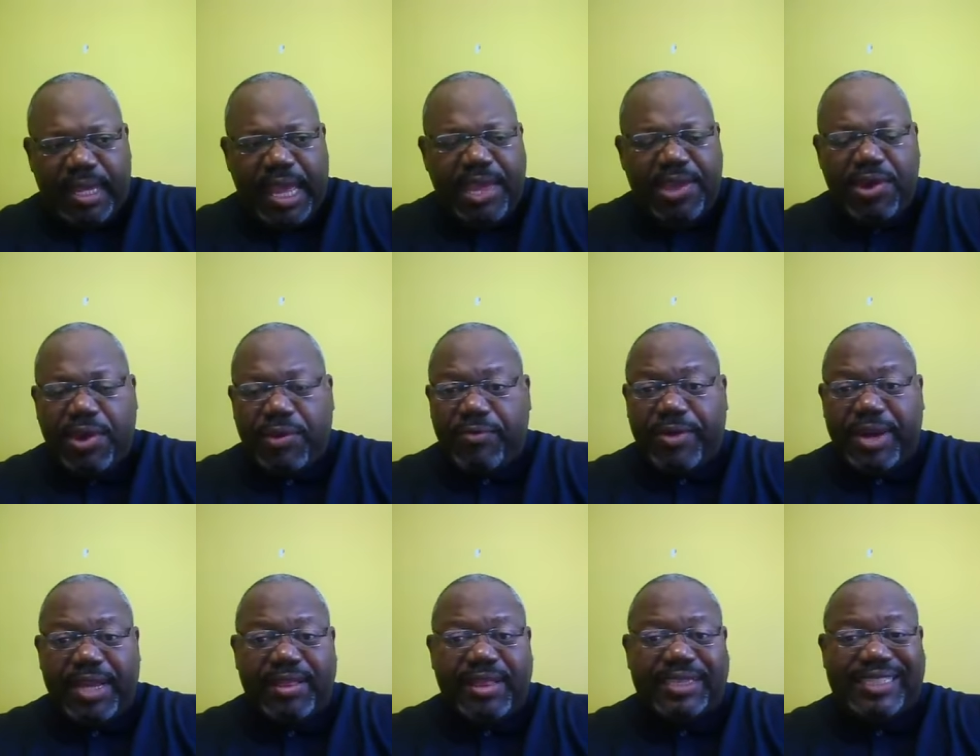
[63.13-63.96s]
And you can
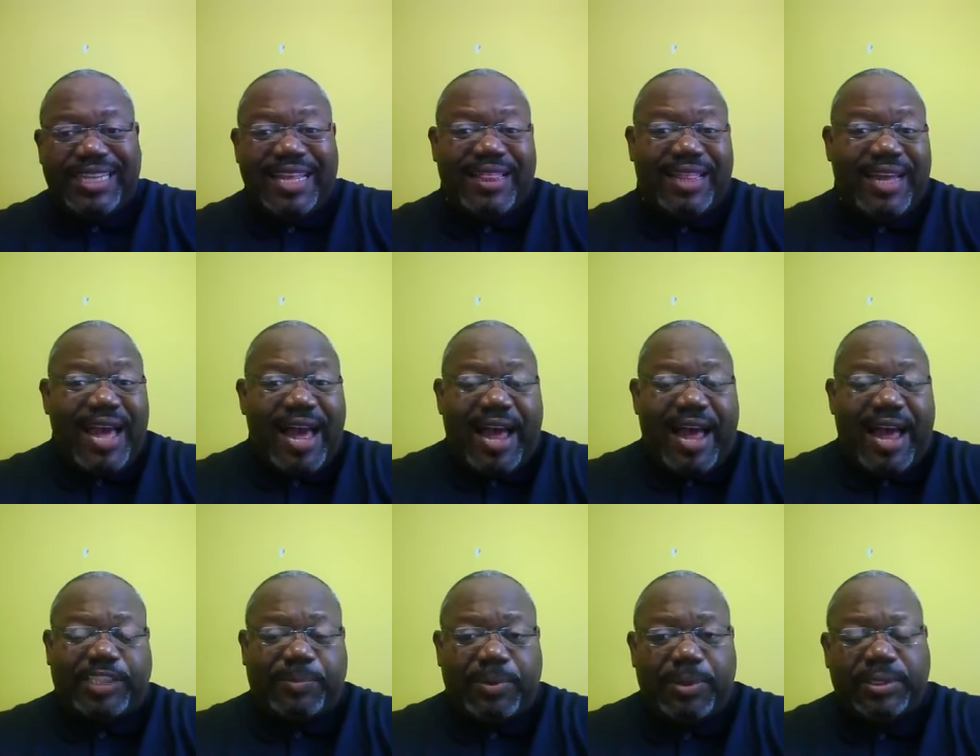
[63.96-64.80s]
read this in the
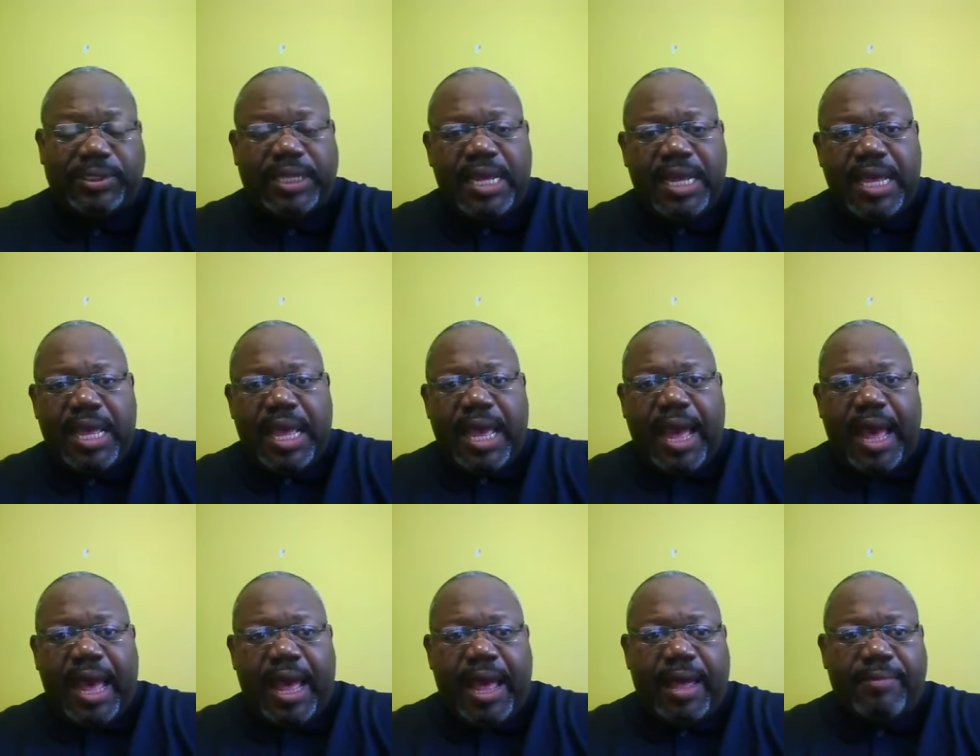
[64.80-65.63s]
Gospels.
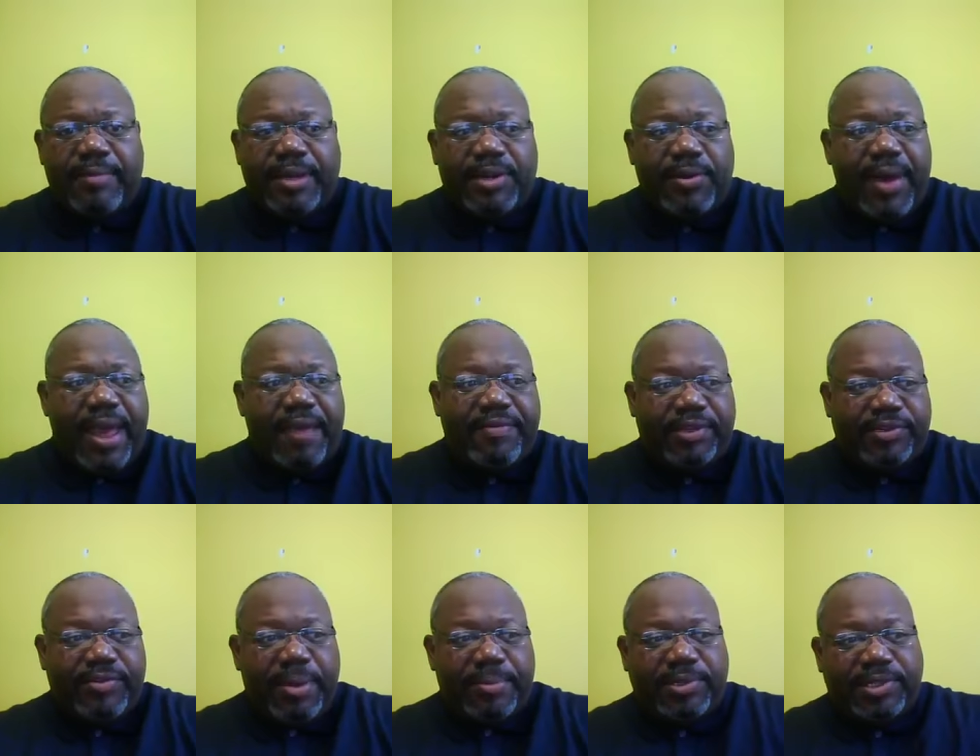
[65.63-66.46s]
Um, I don't have
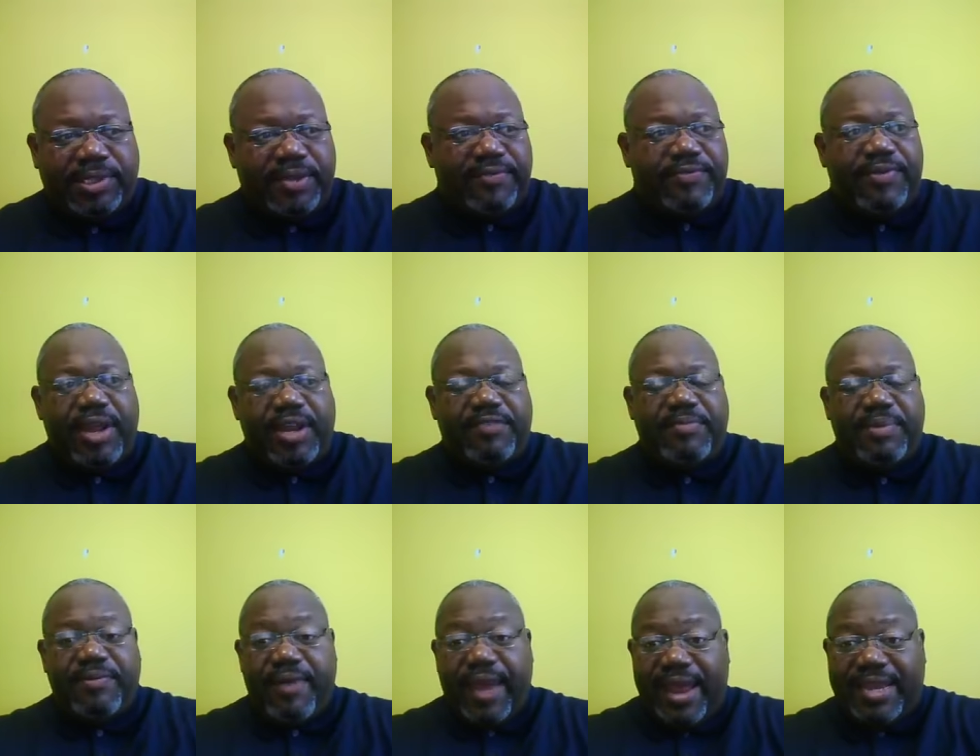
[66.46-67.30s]
the scriptures in front
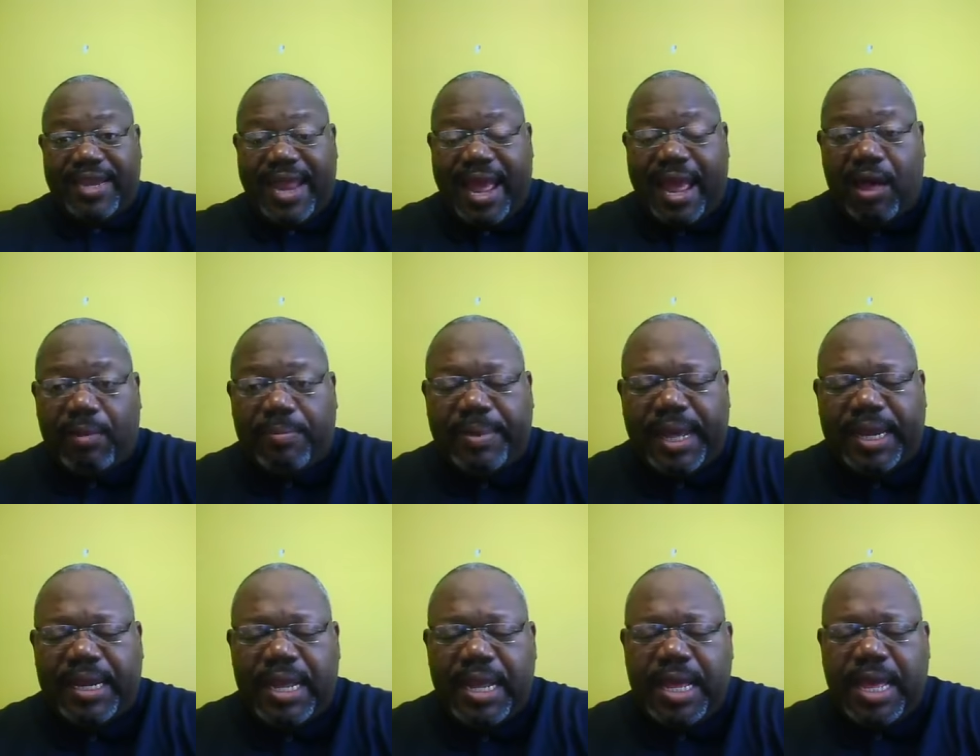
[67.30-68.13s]
of me right now,
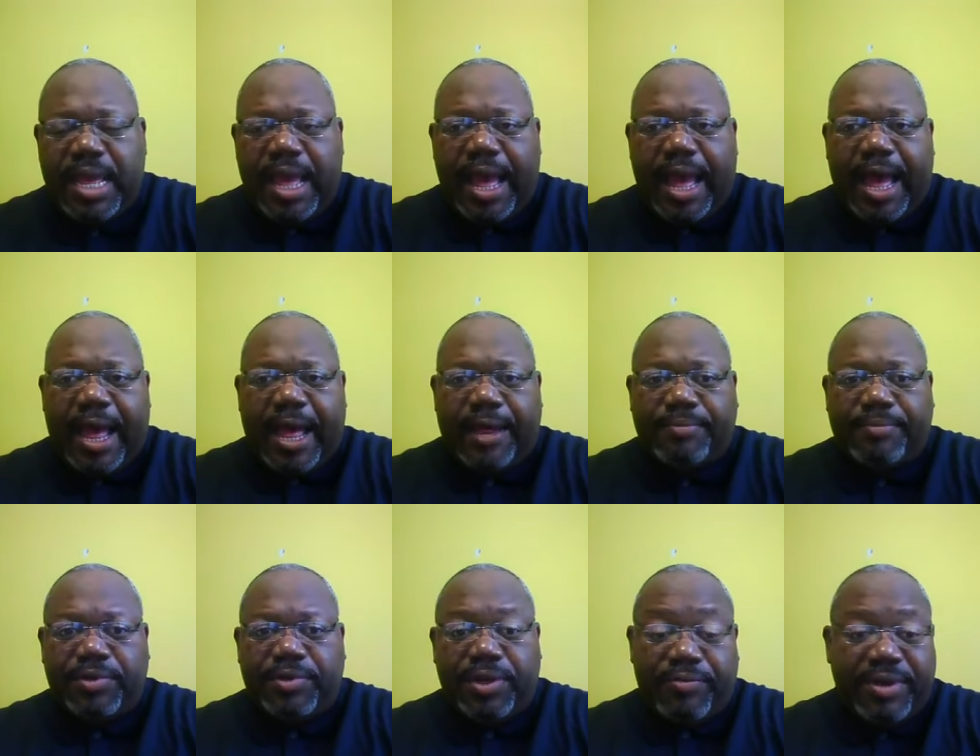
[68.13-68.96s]
but
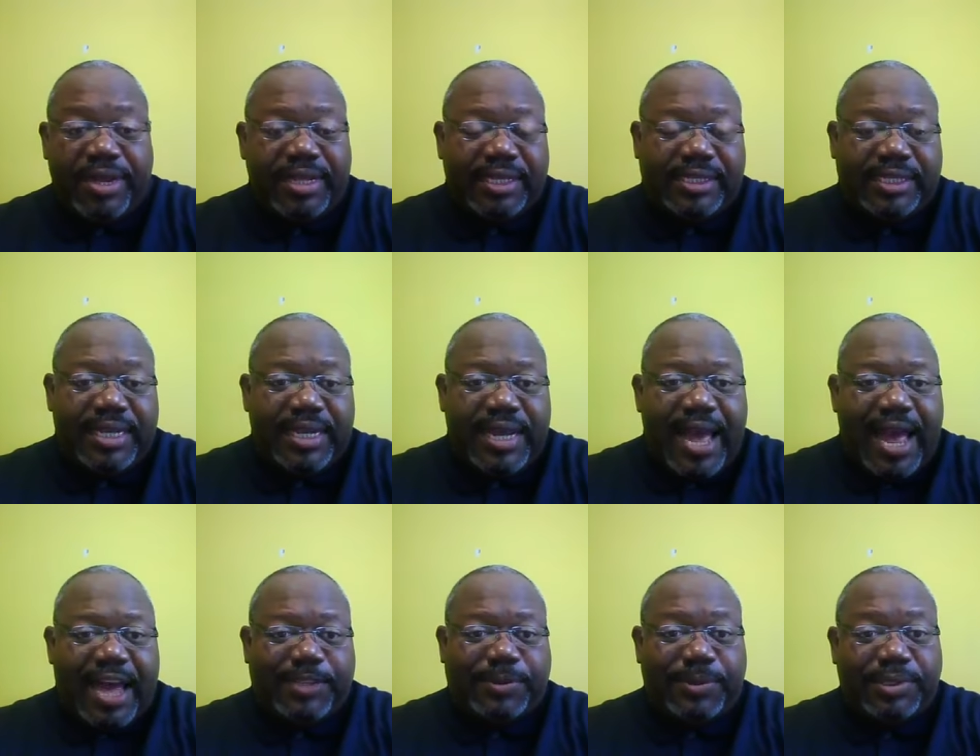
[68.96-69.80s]
um, you can read this in the
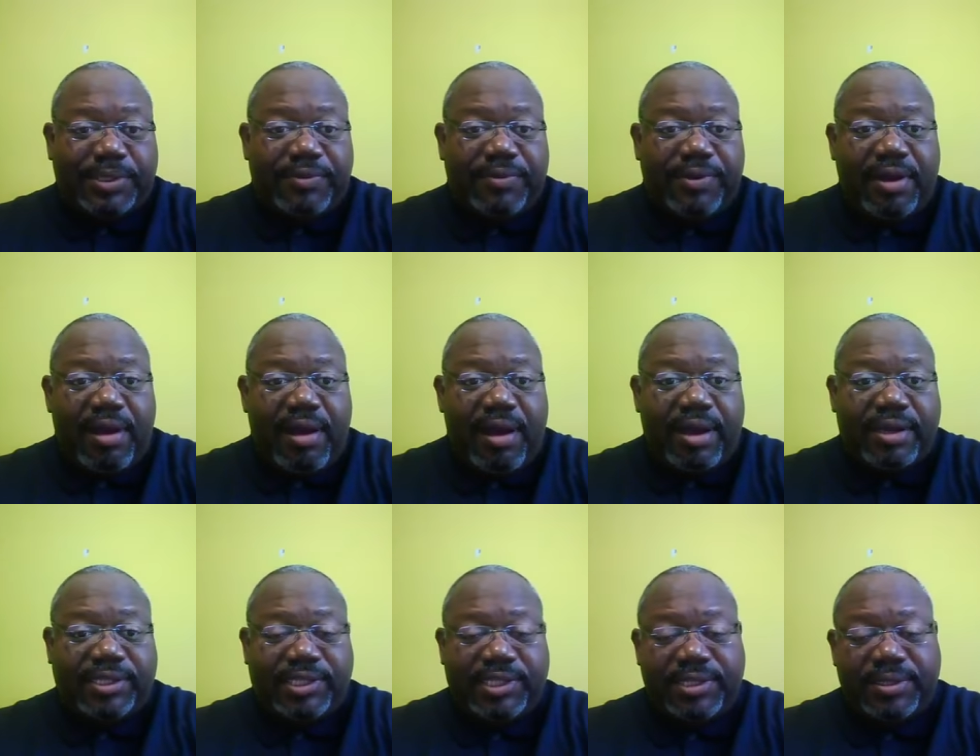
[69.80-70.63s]
Gospels in
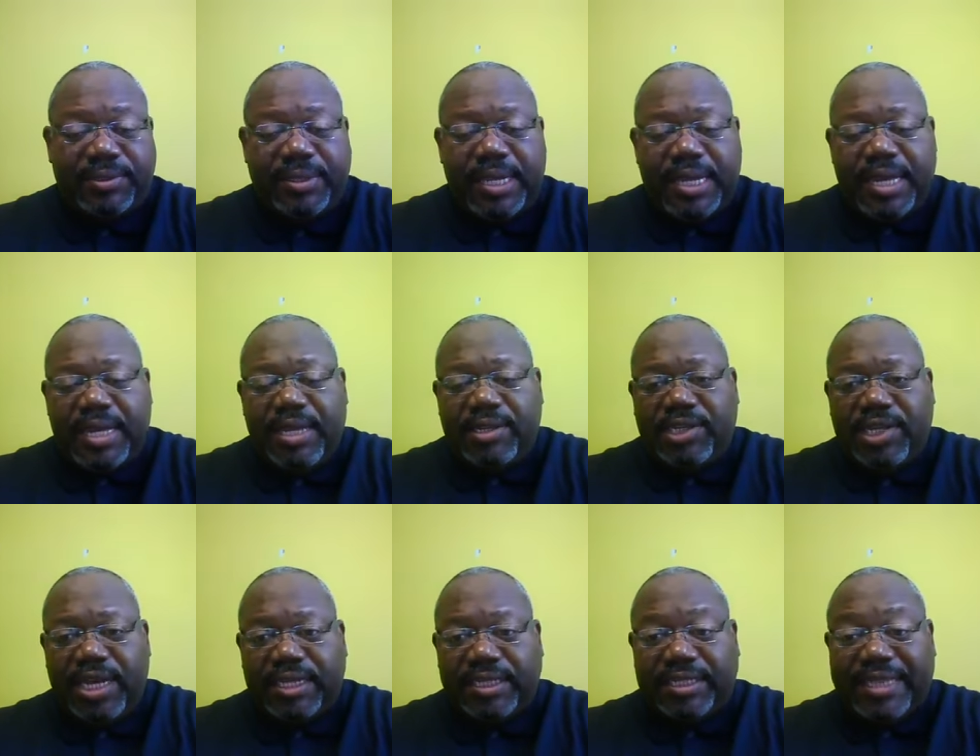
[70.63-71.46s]
regards to
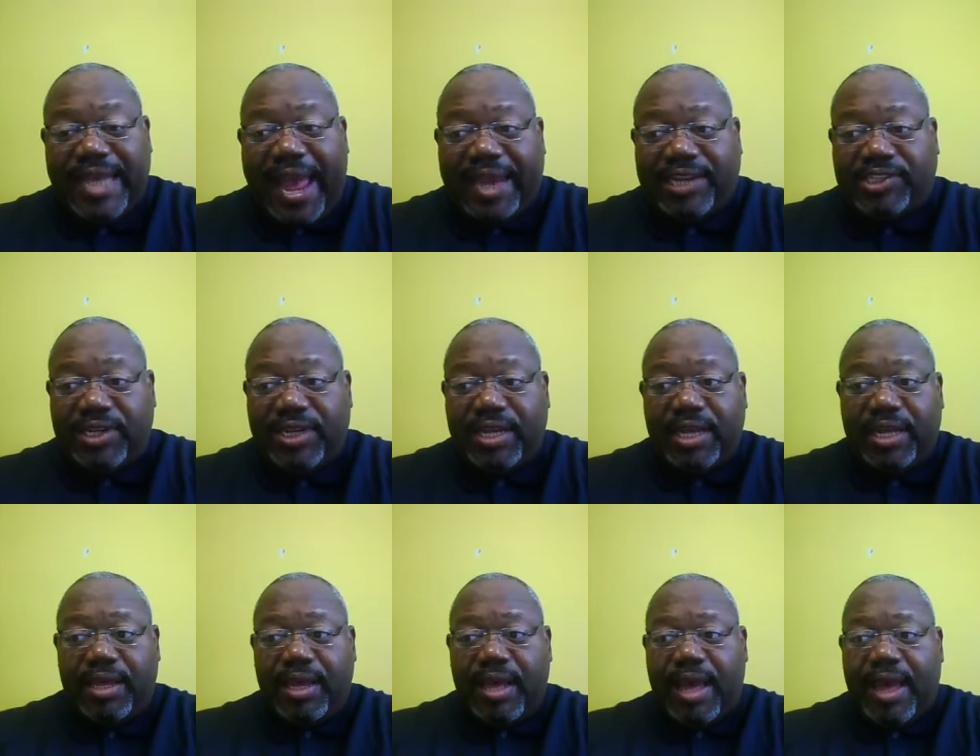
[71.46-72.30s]
Jesus
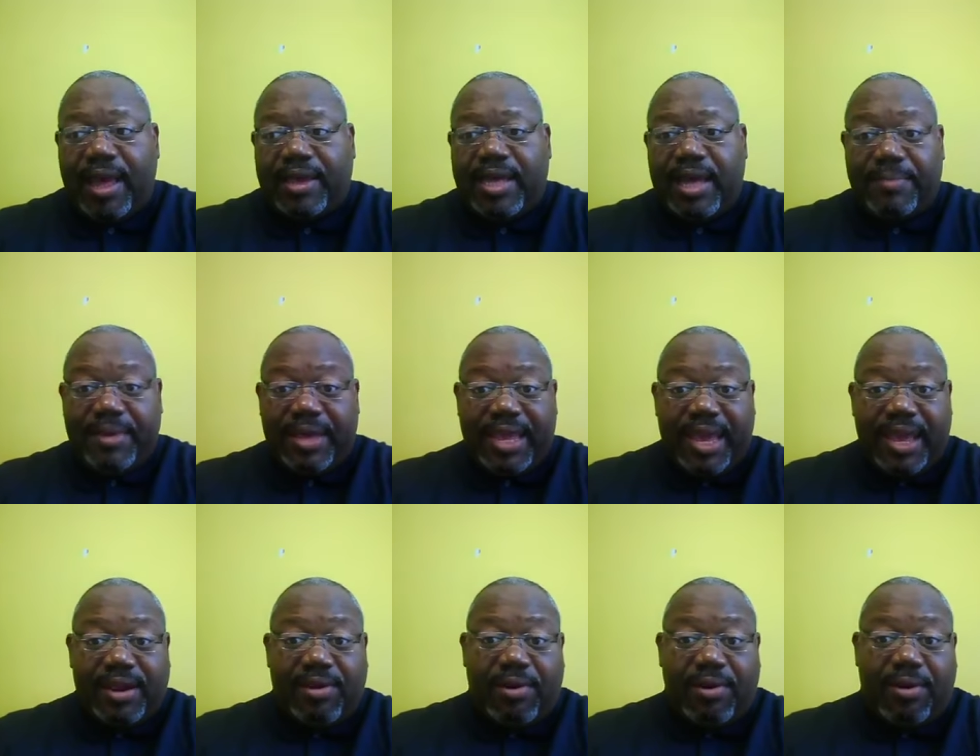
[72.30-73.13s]
actually uh, coming
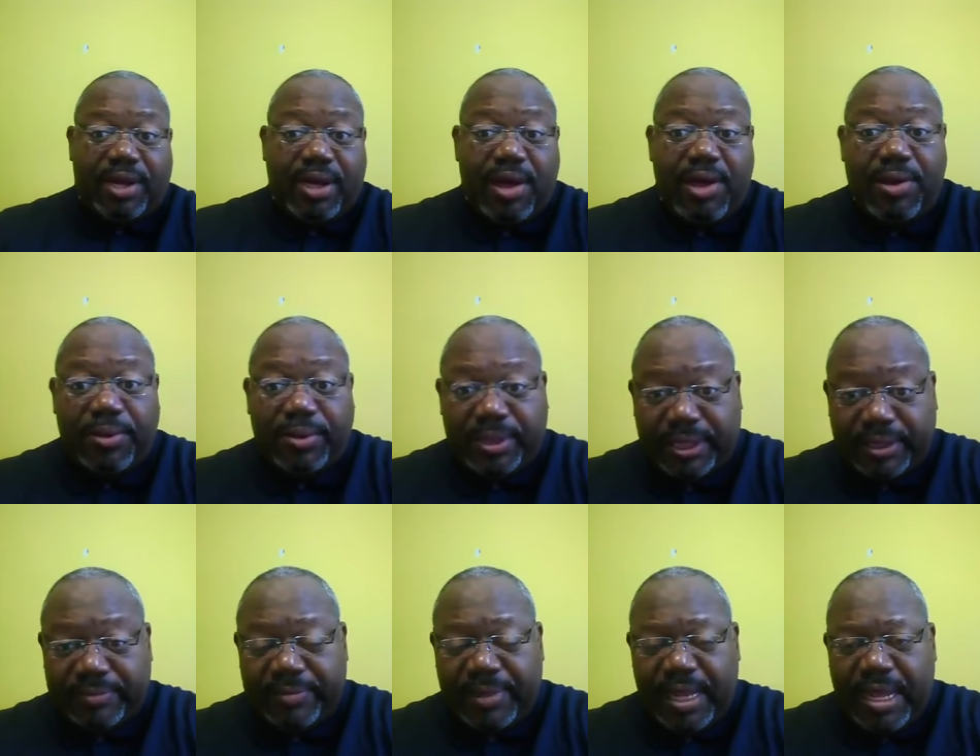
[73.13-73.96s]
in on a colt